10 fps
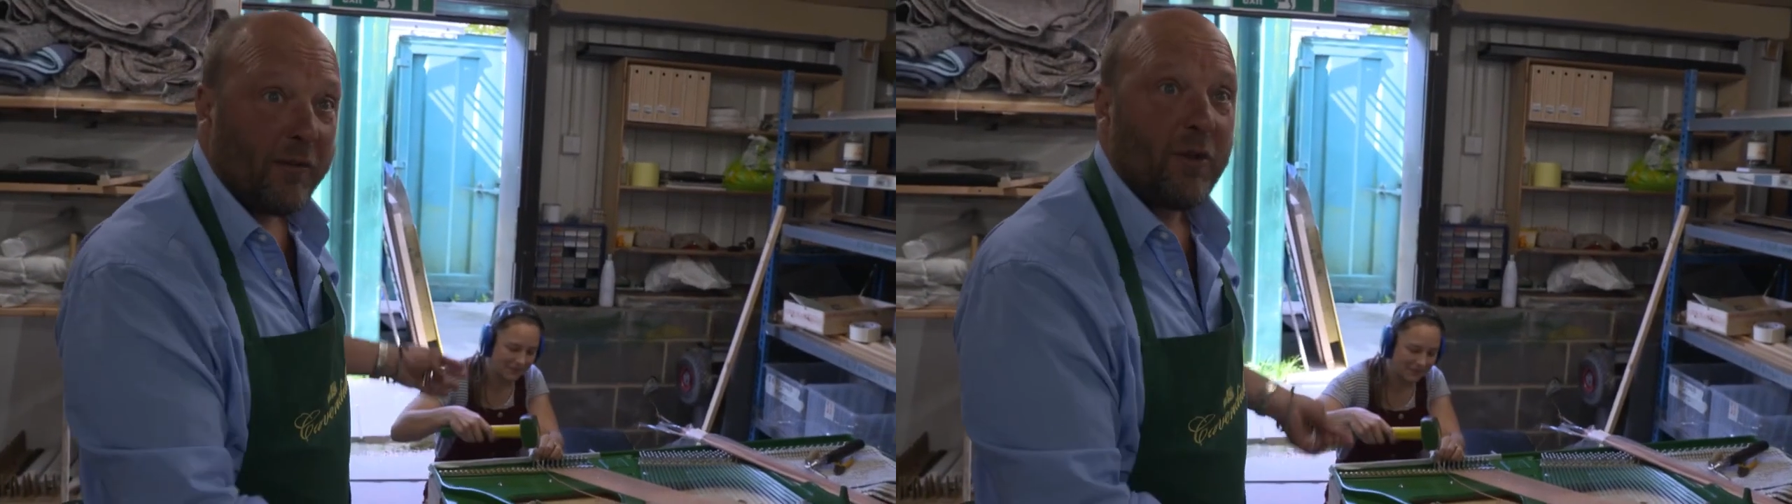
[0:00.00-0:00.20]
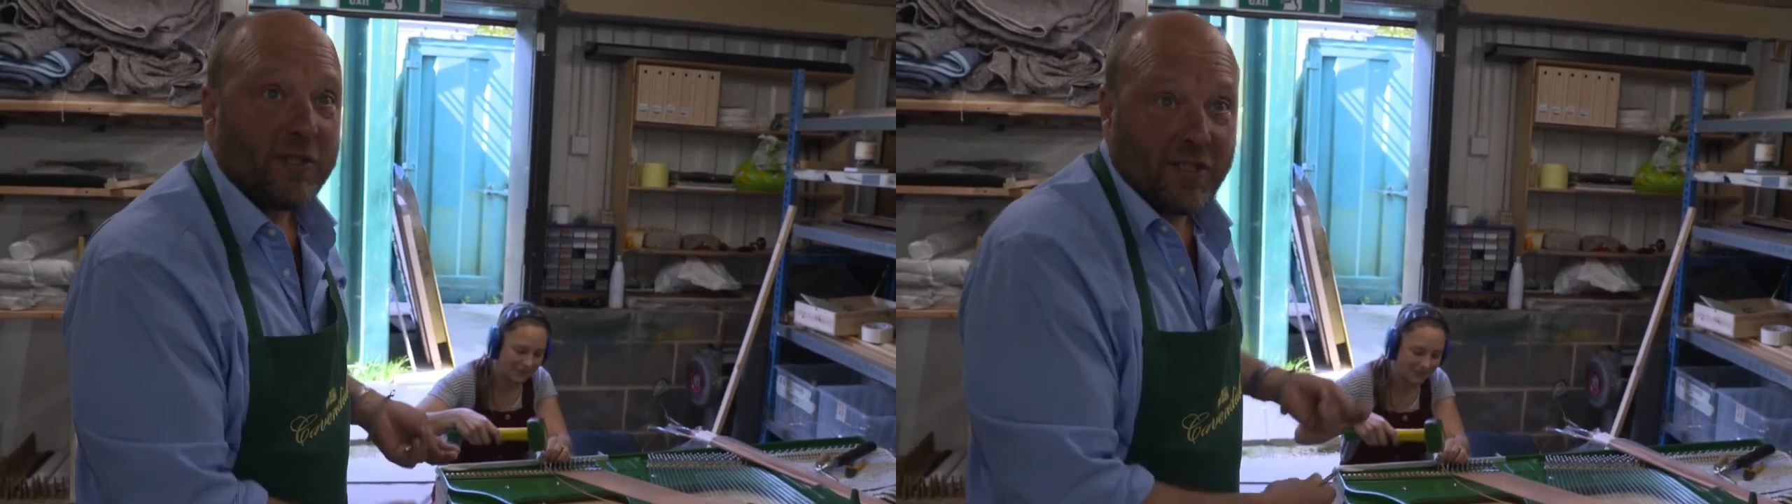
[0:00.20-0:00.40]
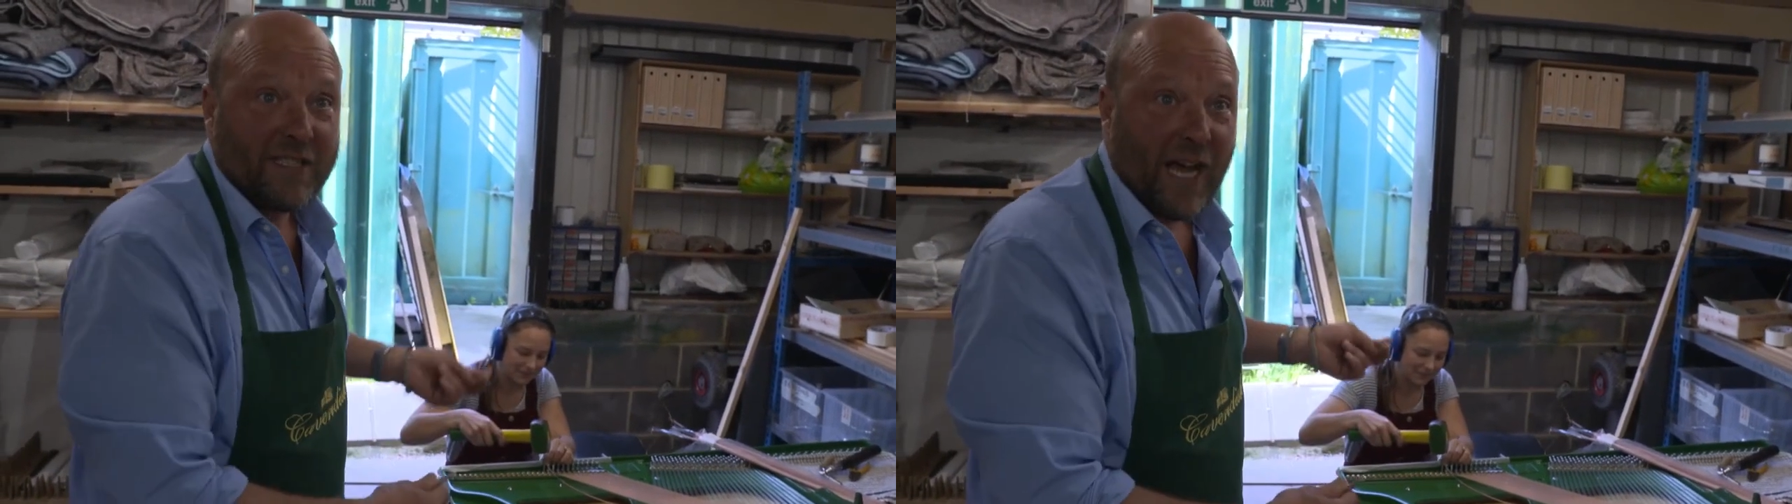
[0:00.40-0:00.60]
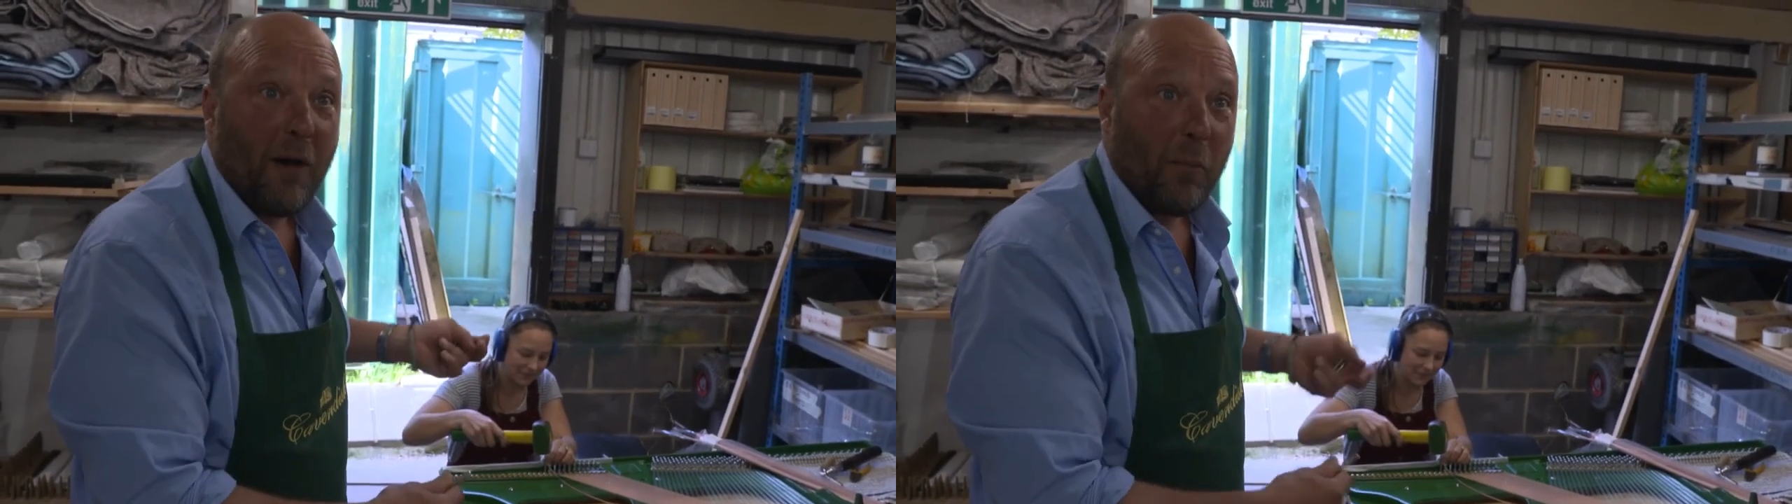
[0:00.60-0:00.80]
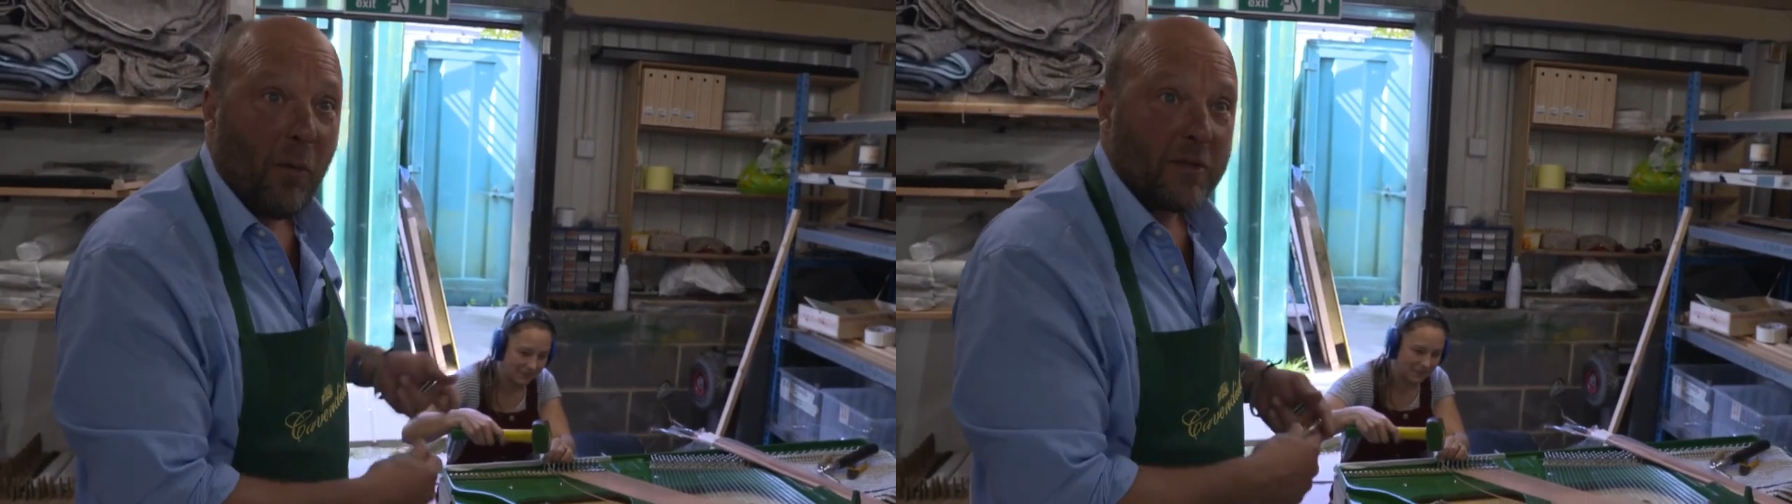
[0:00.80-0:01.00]
because of the
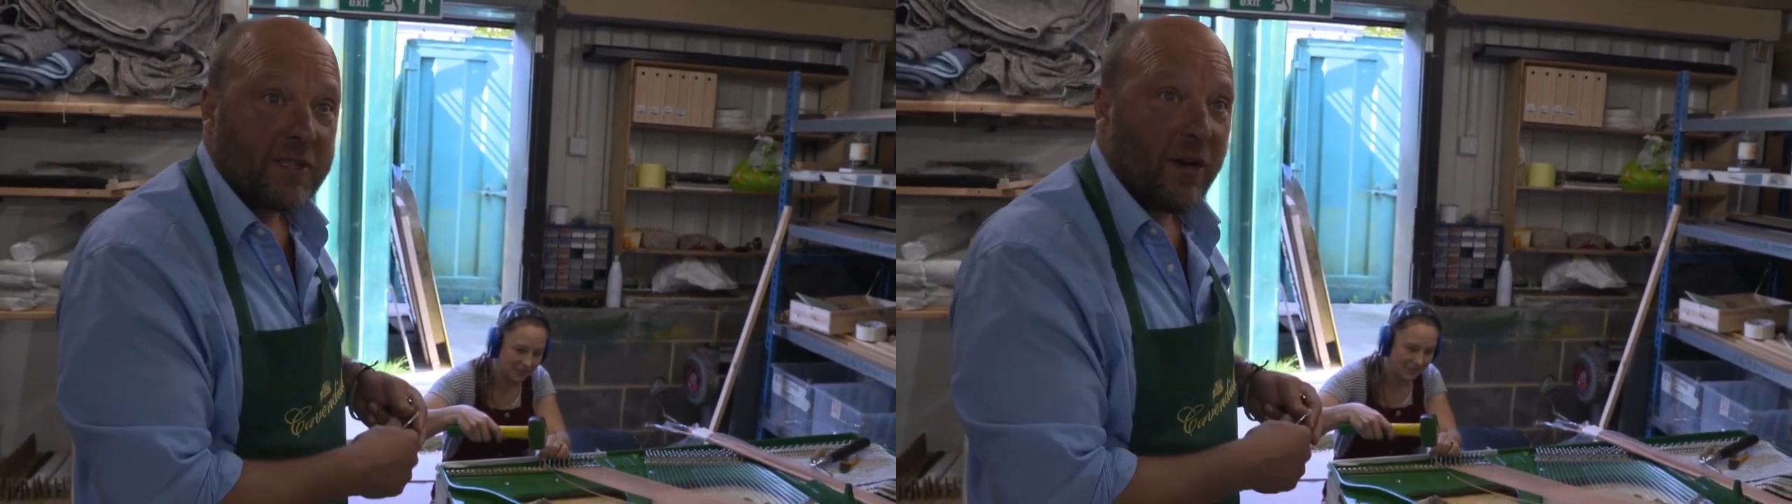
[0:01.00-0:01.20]
soundboard,